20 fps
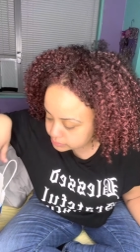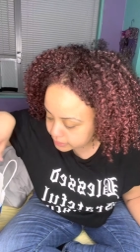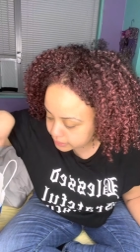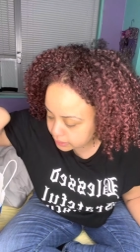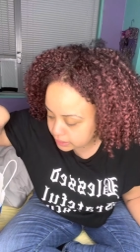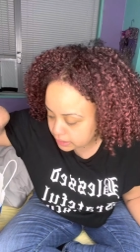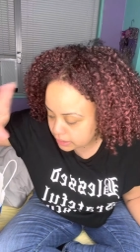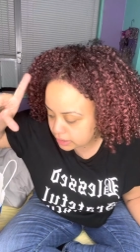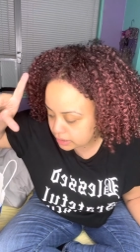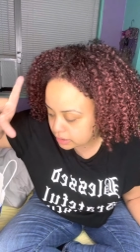
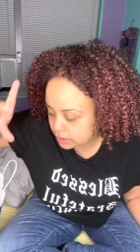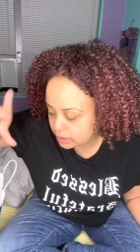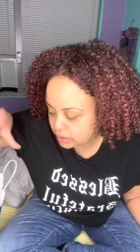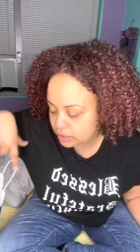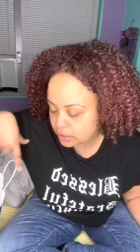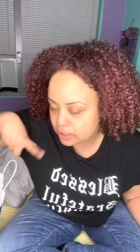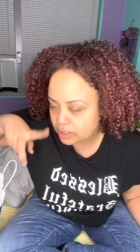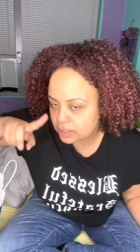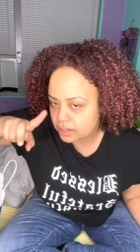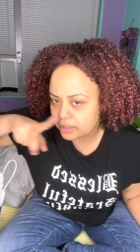weekend,
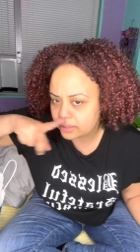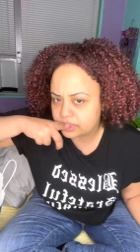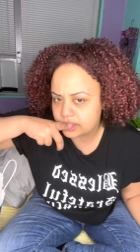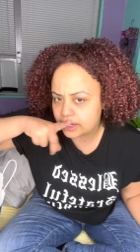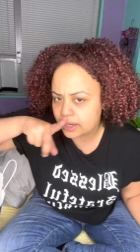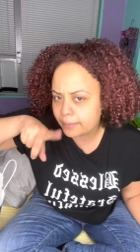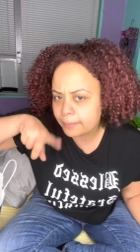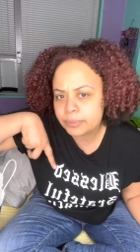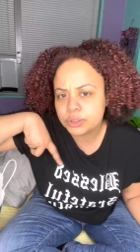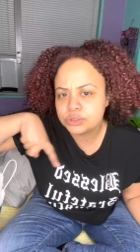and I think
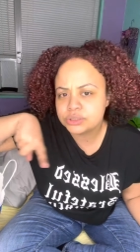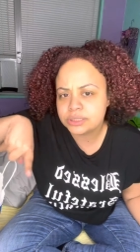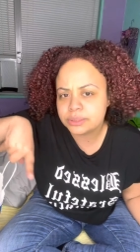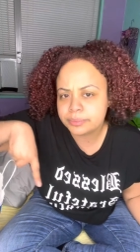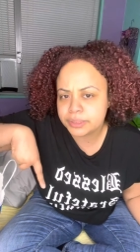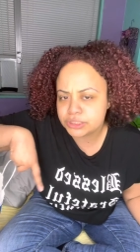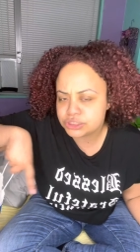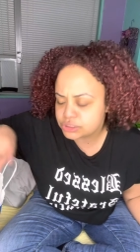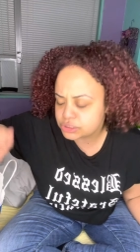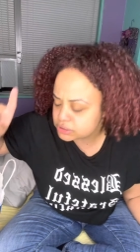I posted
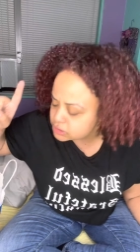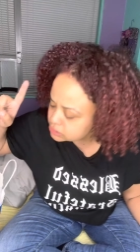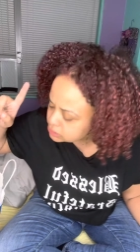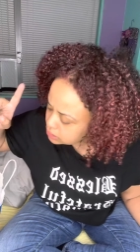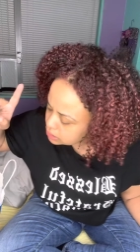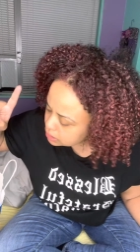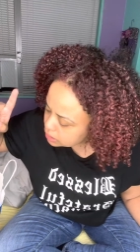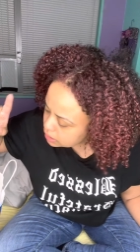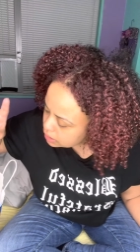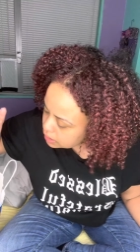pictures.
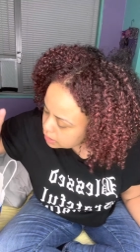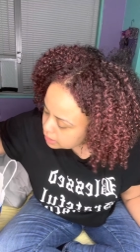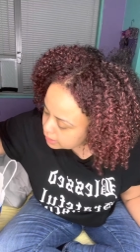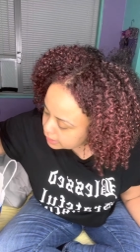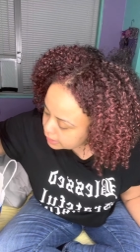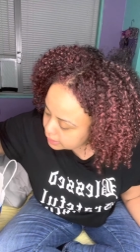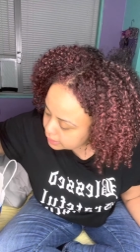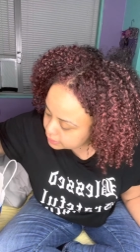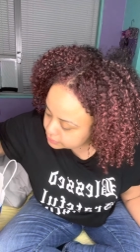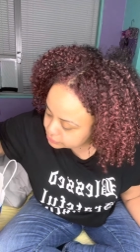
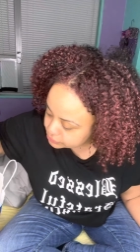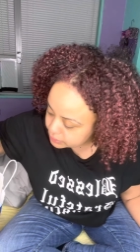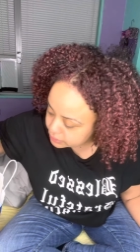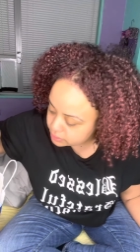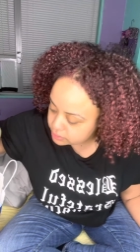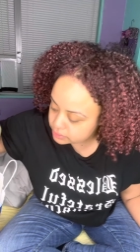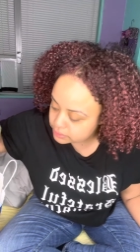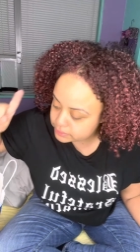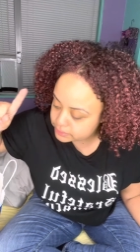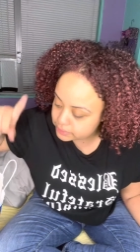I tried
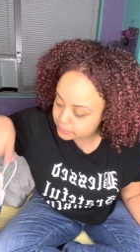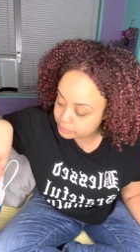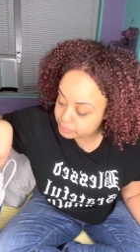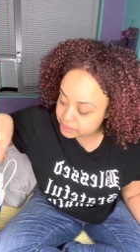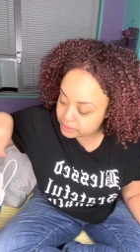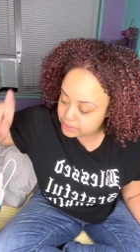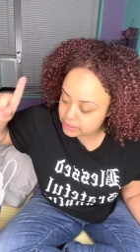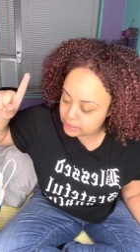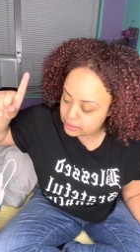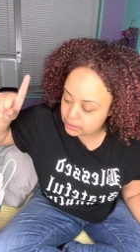on the lip
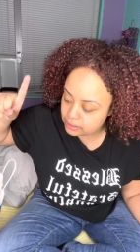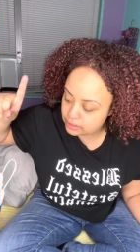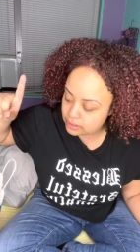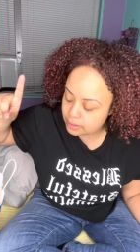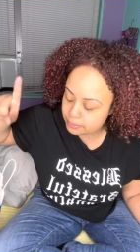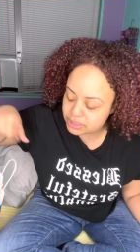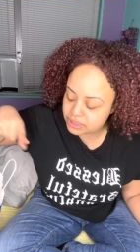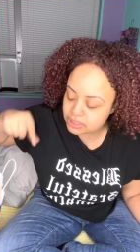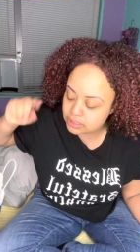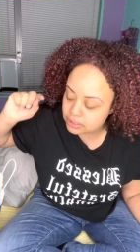stain, I
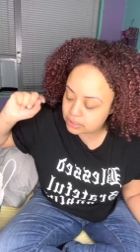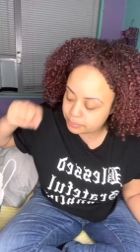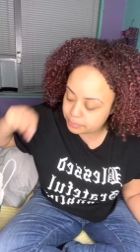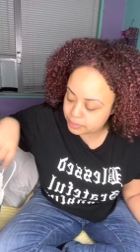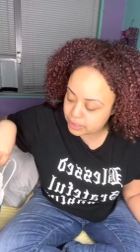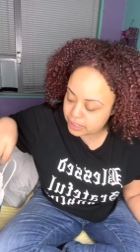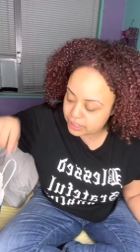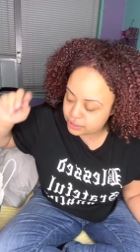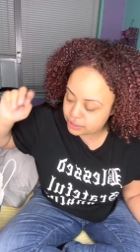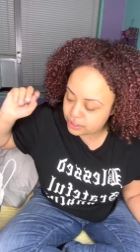mean the lip
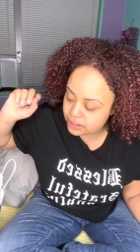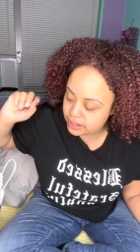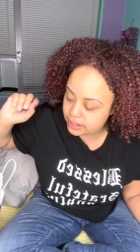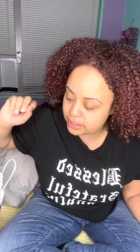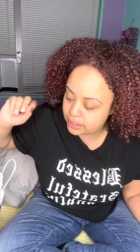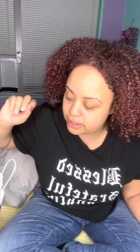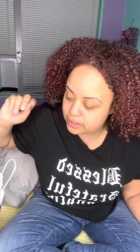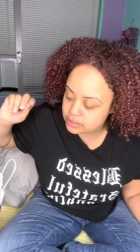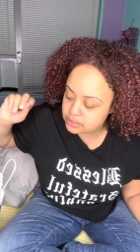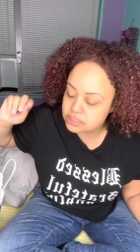liner
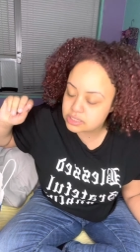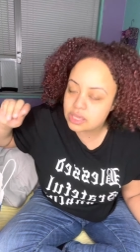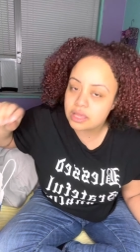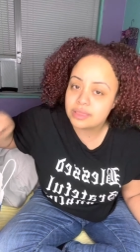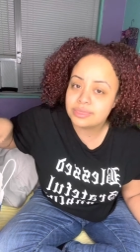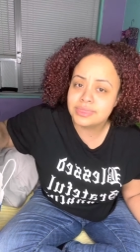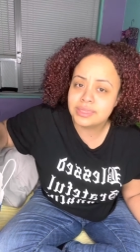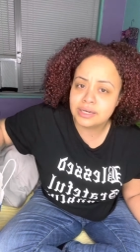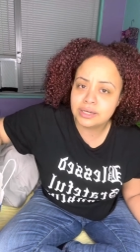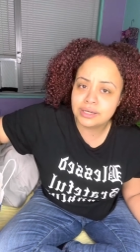and
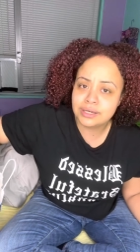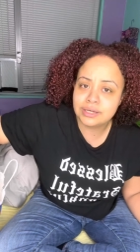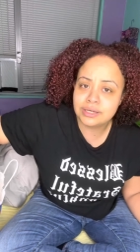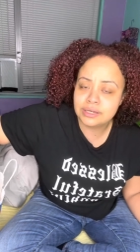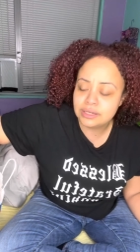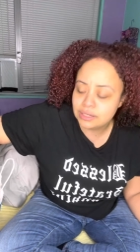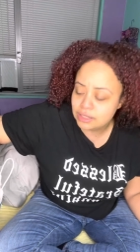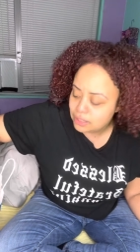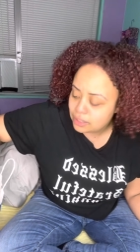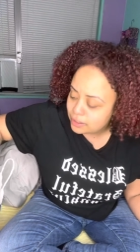the
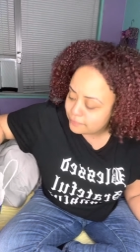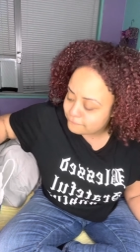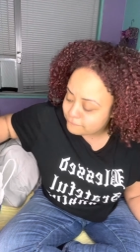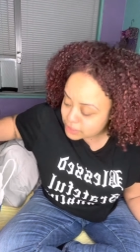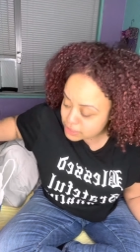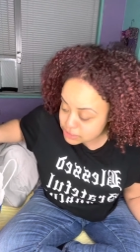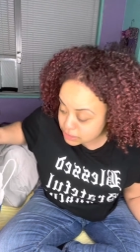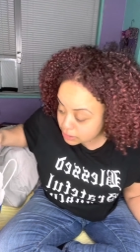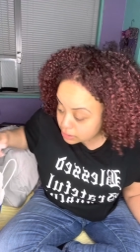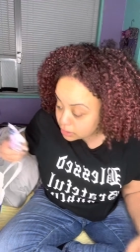Fenty